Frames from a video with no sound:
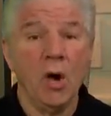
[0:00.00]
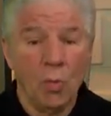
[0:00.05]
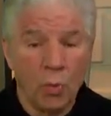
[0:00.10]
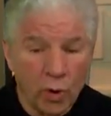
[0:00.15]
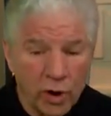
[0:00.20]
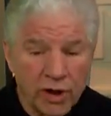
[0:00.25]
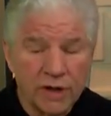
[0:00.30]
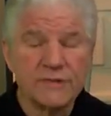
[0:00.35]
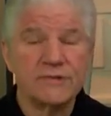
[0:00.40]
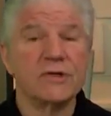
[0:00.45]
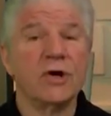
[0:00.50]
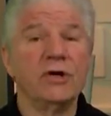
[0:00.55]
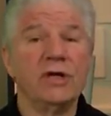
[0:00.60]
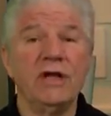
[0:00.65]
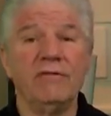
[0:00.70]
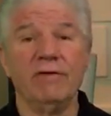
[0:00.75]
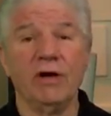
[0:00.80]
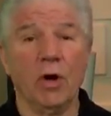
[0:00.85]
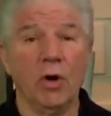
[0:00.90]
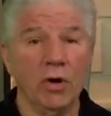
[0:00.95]
we're going to start
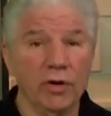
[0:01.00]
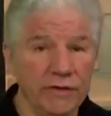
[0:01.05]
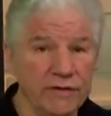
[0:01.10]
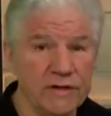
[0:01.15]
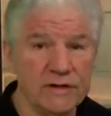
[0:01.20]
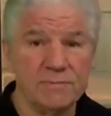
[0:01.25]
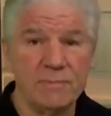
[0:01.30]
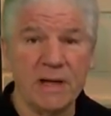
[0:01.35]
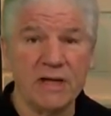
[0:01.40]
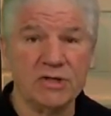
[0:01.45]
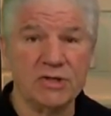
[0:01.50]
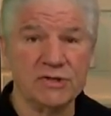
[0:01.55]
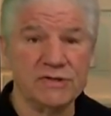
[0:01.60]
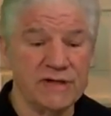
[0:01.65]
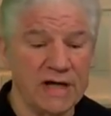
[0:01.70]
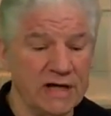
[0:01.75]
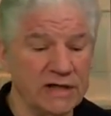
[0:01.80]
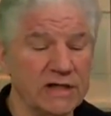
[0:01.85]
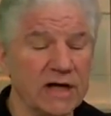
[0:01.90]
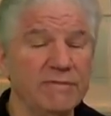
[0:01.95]
giving all of these patients
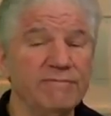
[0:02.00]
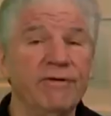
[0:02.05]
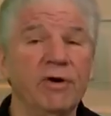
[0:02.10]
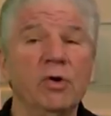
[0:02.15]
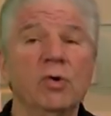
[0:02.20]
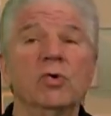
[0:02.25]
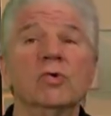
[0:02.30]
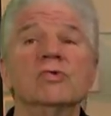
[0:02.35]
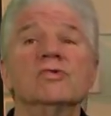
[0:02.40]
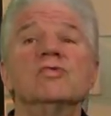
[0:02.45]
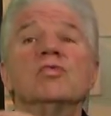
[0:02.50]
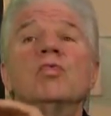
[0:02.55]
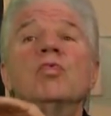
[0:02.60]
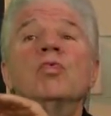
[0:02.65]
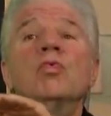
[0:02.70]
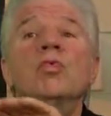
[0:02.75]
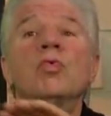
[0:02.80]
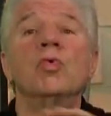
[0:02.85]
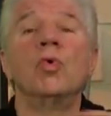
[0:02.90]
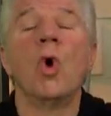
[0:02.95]
antifungals.
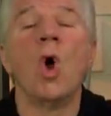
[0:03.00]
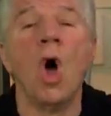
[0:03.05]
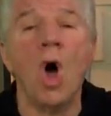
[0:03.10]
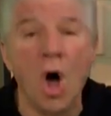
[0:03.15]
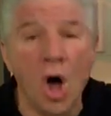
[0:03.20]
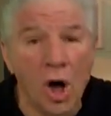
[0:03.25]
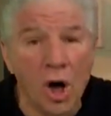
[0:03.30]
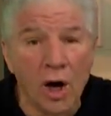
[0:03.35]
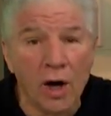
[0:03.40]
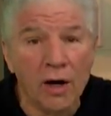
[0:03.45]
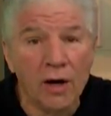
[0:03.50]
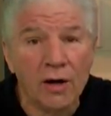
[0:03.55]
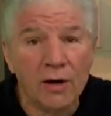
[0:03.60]
Wrong.